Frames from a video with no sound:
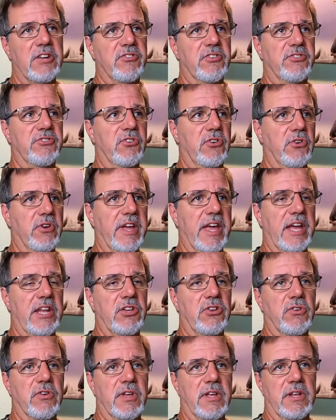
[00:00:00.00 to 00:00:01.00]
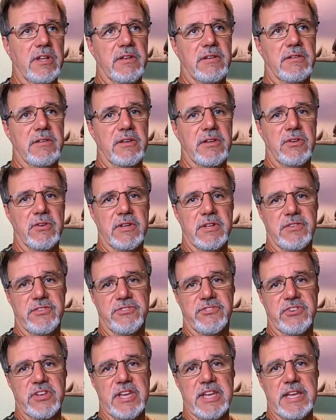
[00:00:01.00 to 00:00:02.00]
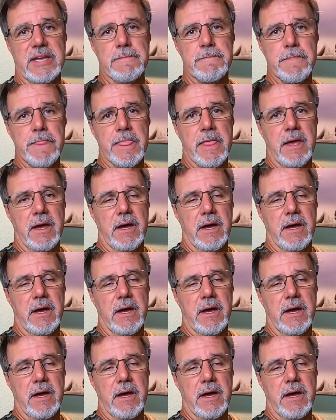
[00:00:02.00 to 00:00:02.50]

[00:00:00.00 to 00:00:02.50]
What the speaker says: just so again you can see,